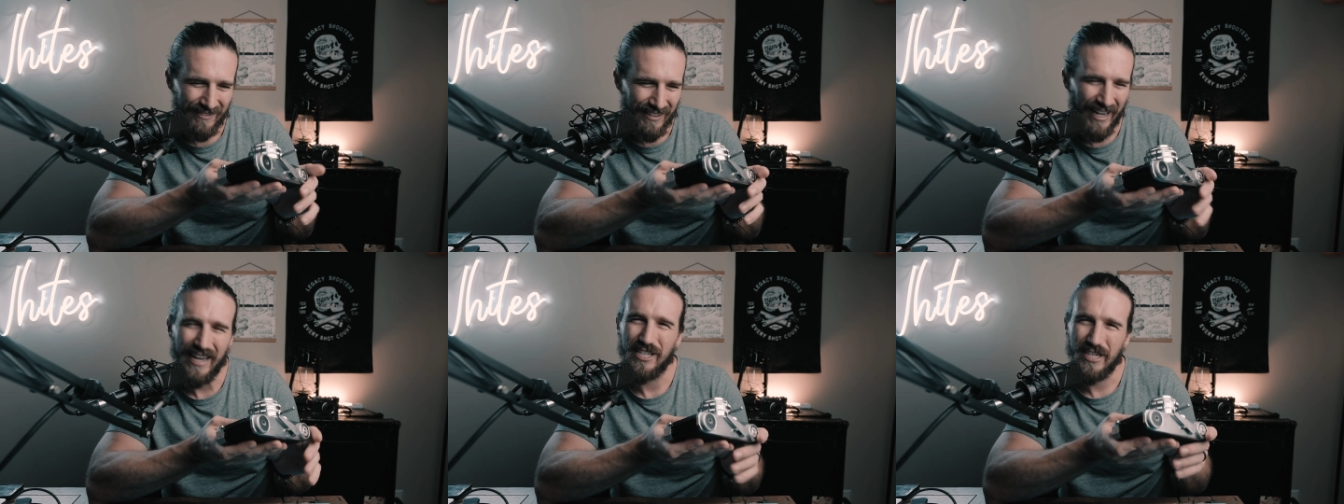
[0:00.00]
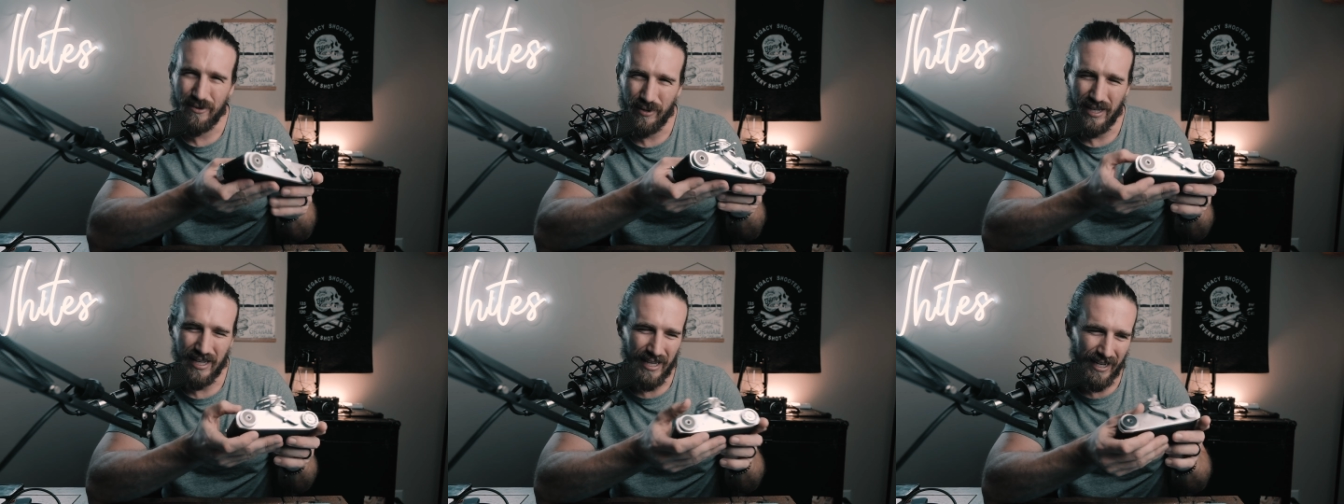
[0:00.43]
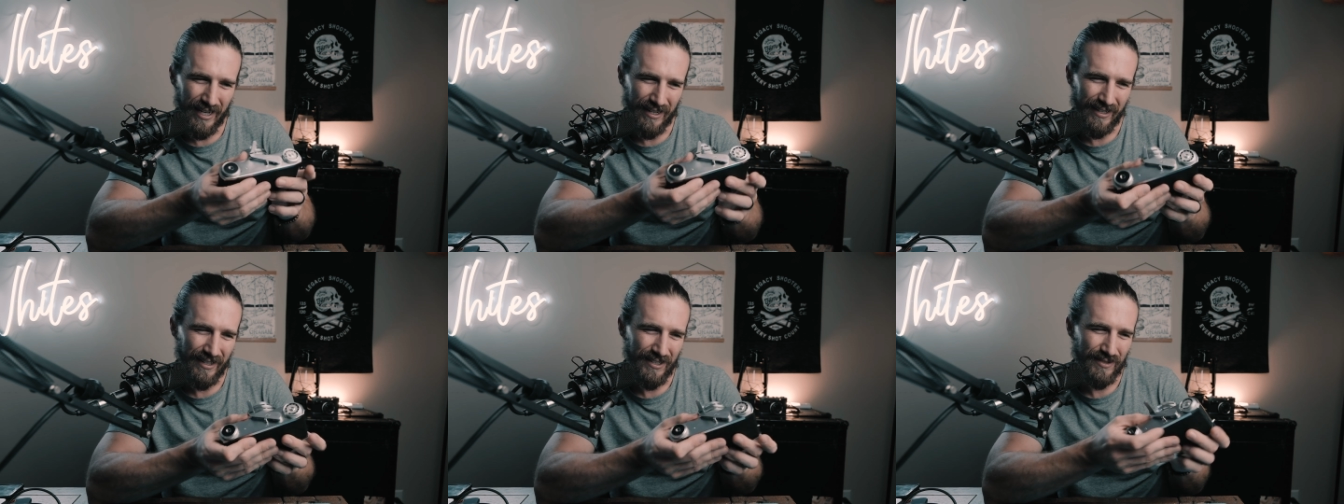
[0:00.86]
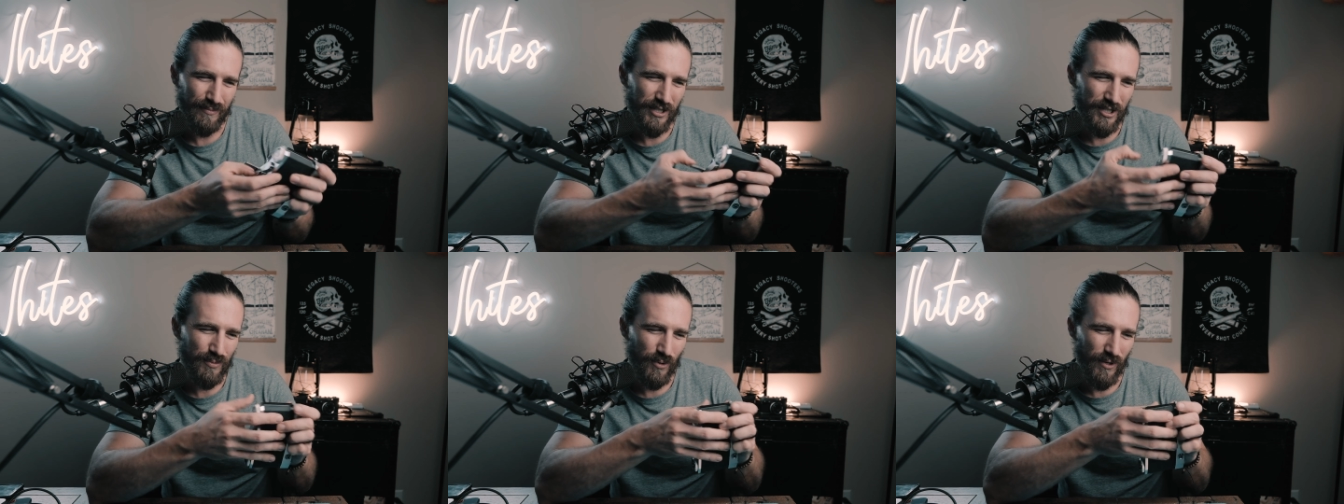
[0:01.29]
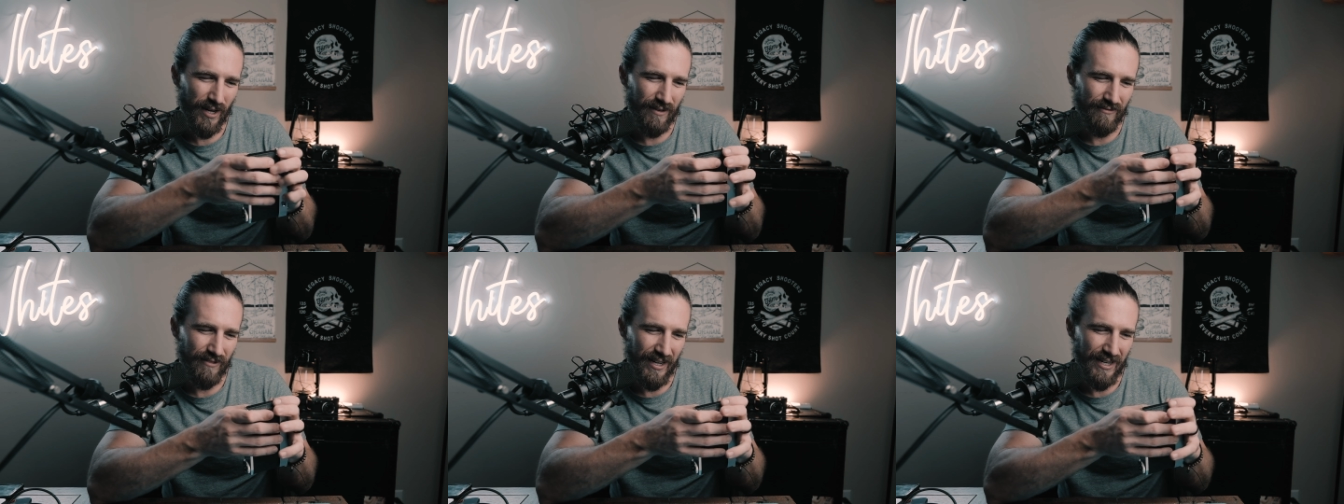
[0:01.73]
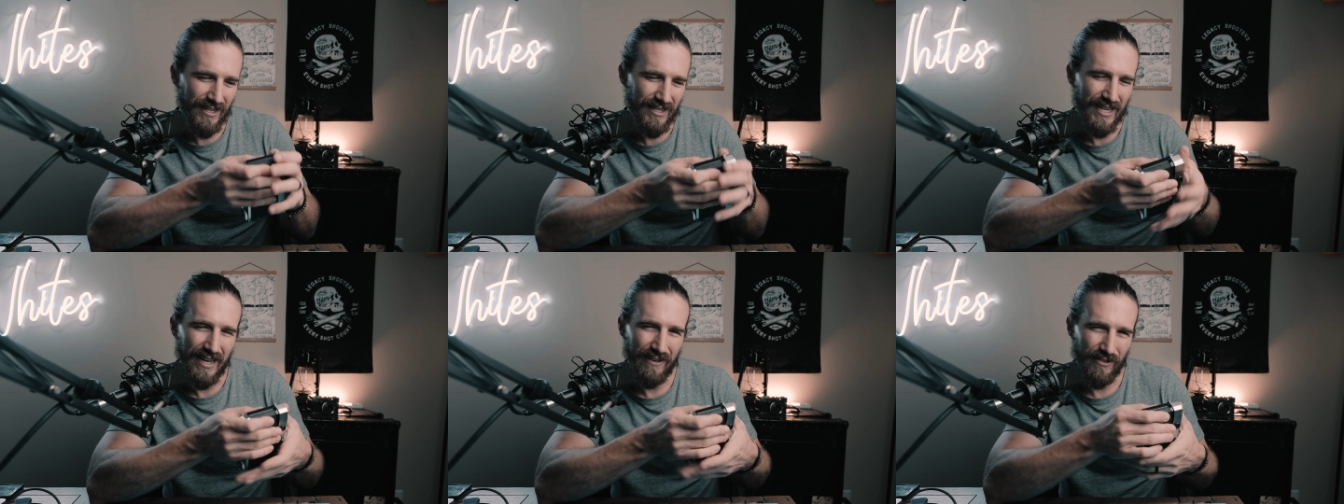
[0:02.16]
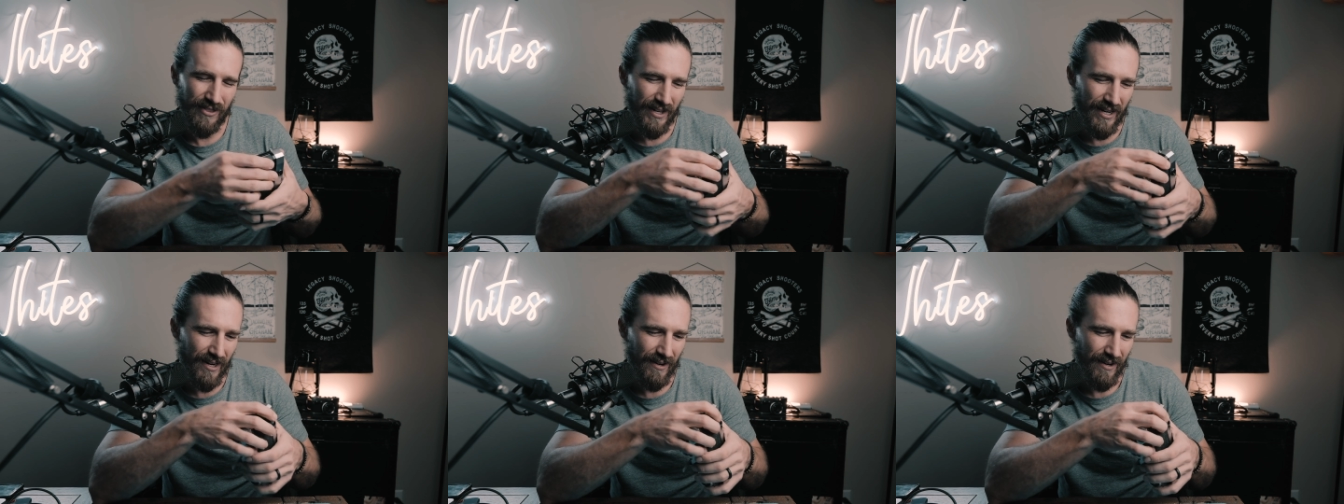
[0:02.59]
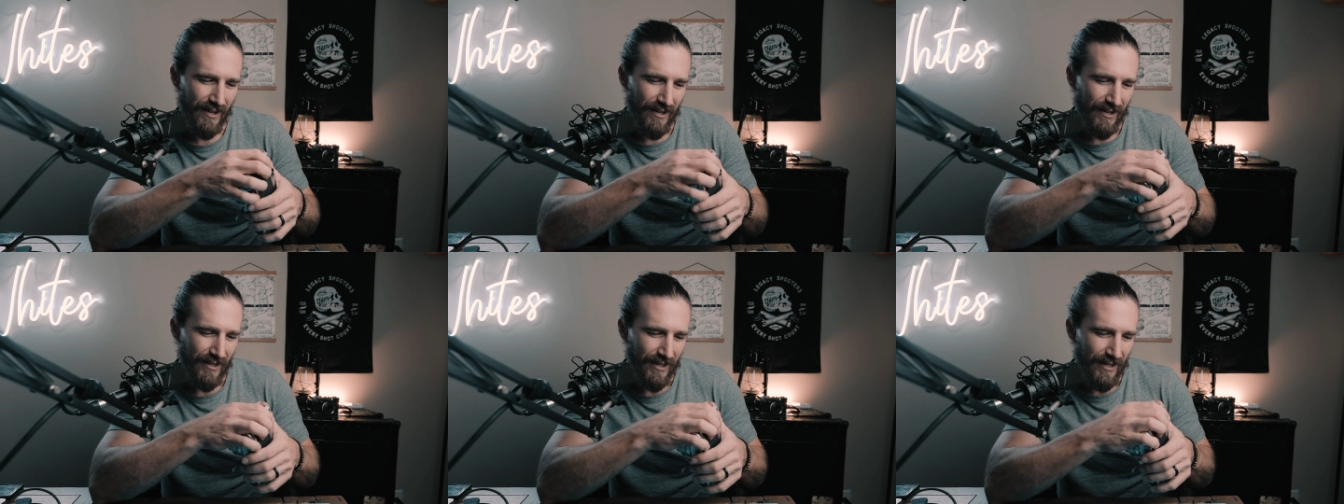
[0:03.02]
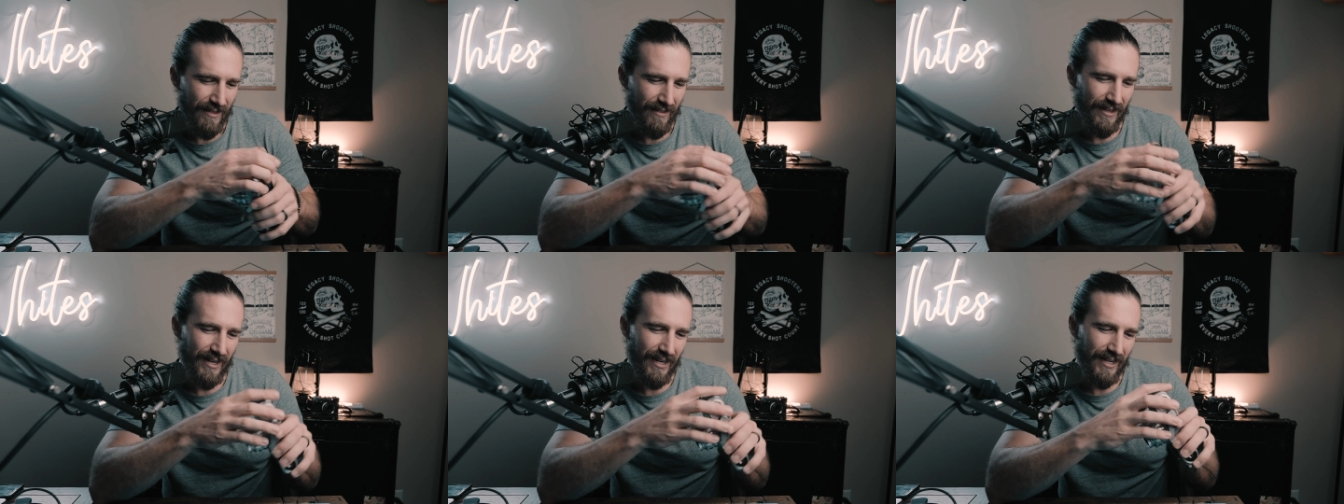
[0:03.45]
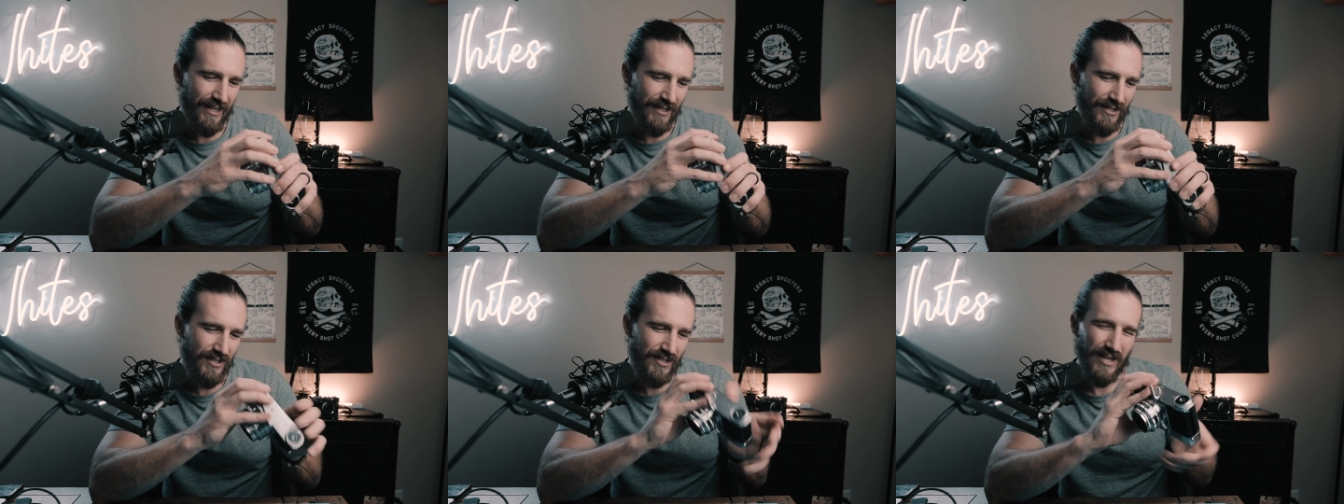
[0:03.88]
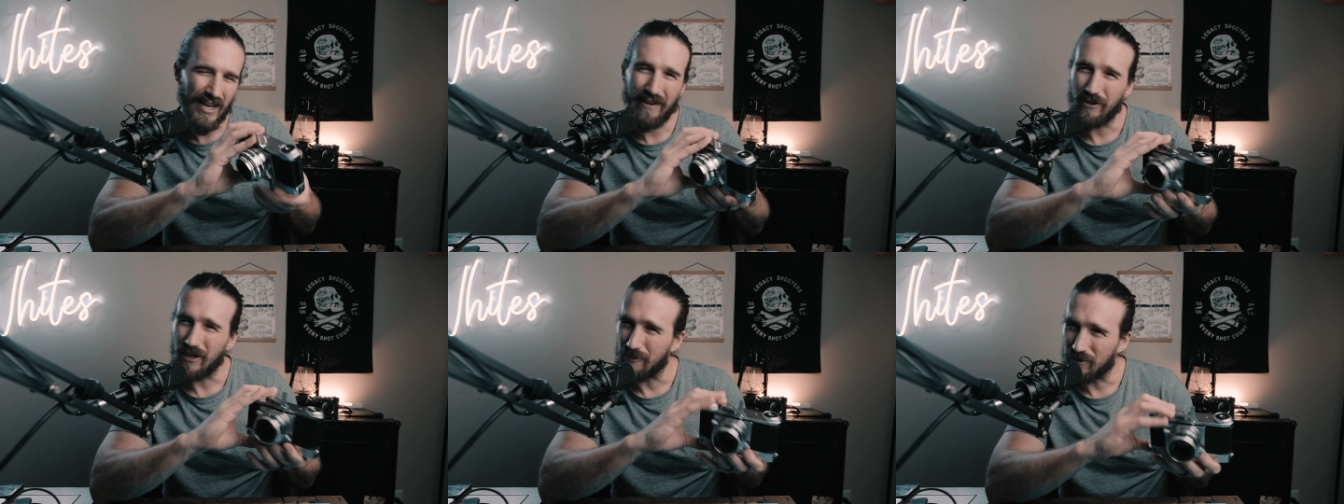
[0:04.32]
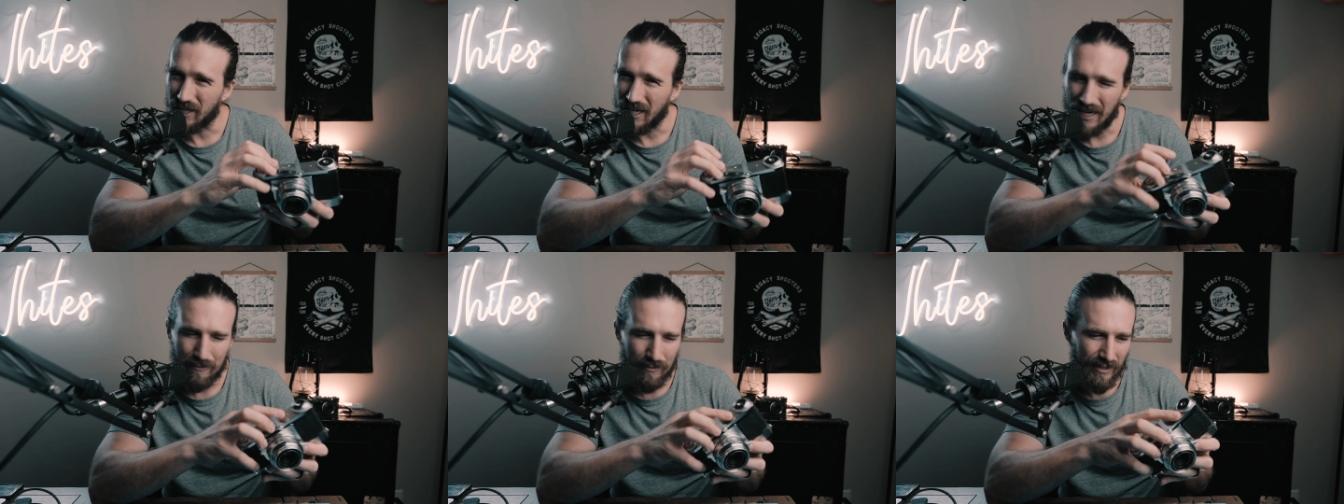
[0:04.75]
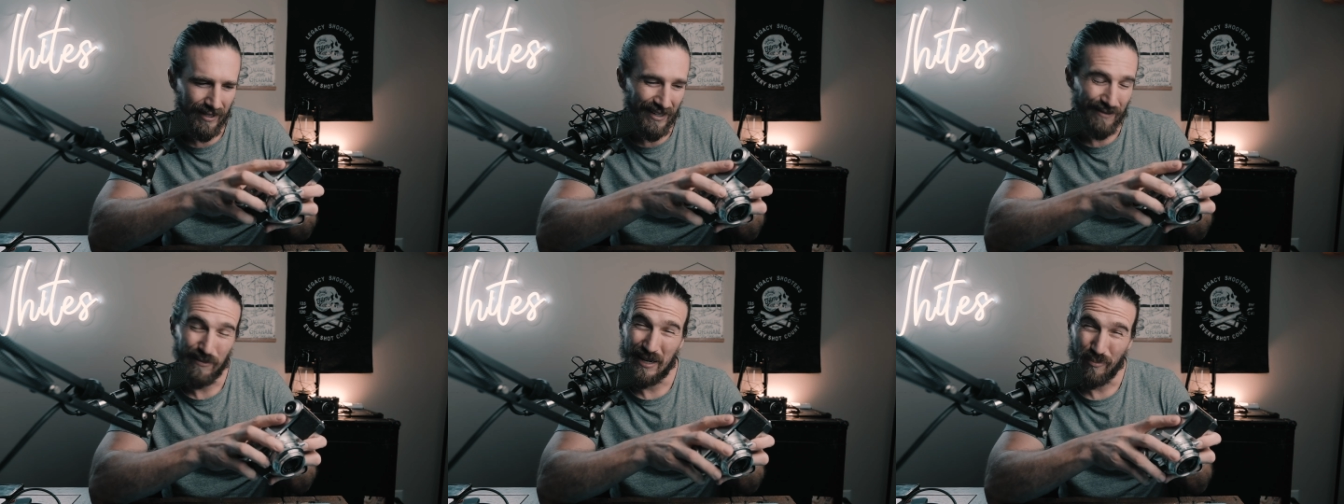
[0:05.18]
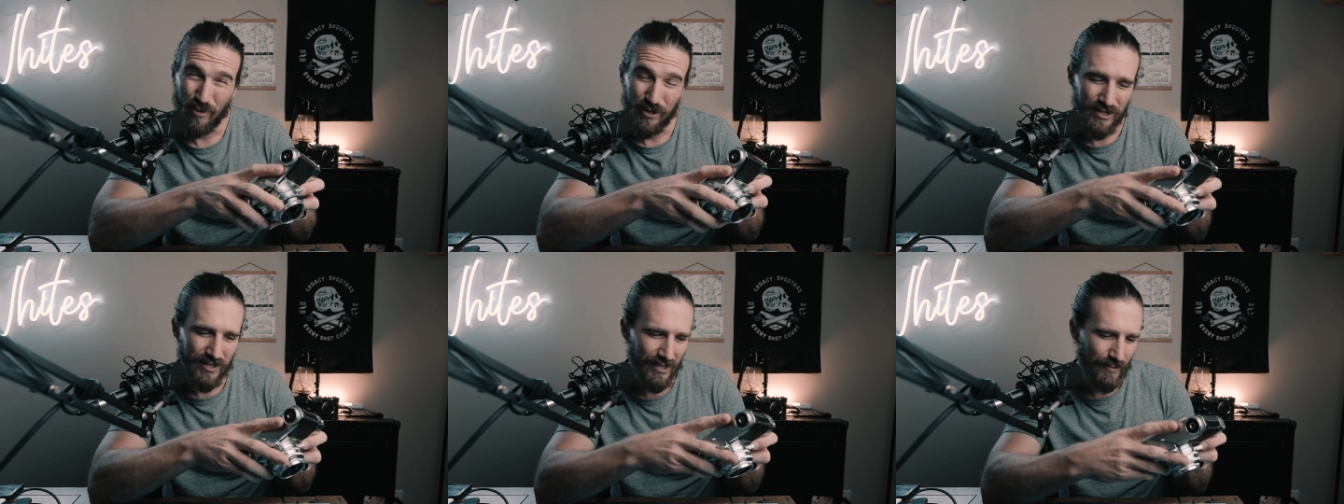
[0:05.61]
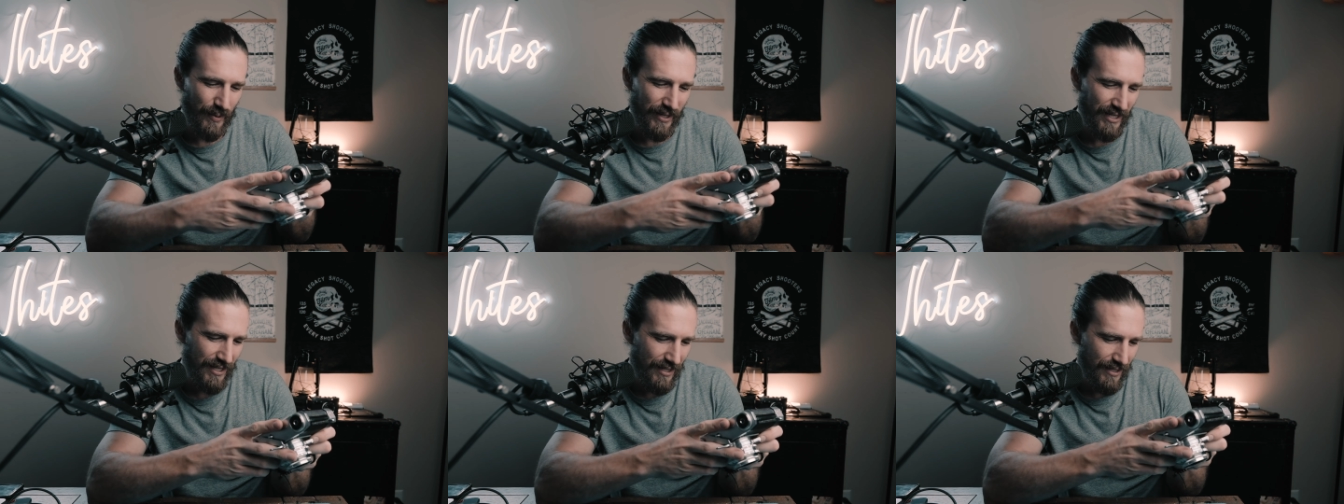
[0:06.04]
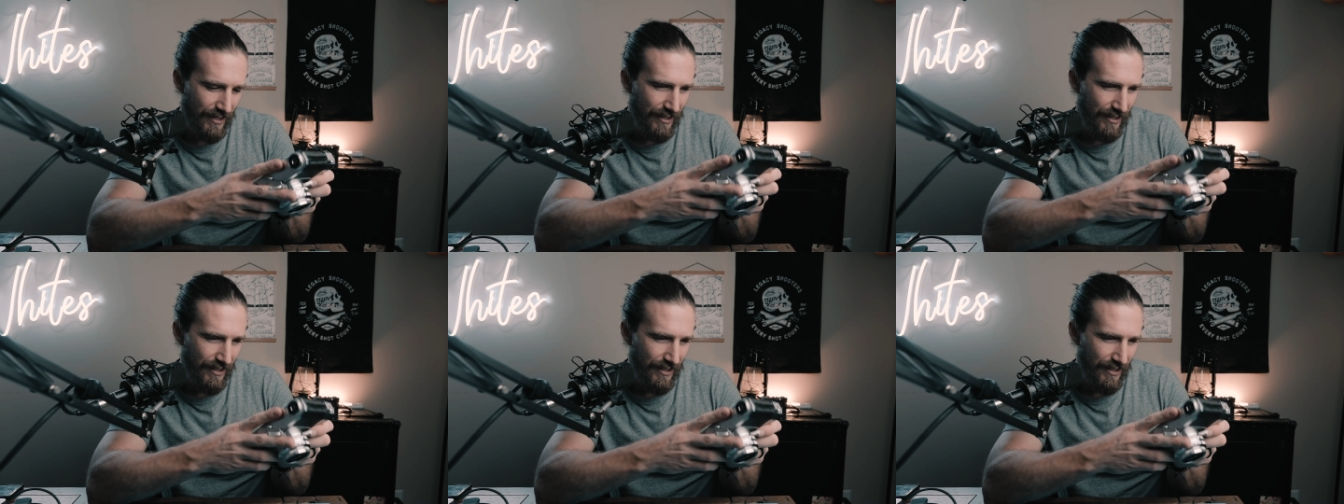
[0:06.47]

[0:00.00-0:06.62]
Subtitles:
I actually really like it. It's much more convenient to have it there than it is to have it up top, in my personal opinion,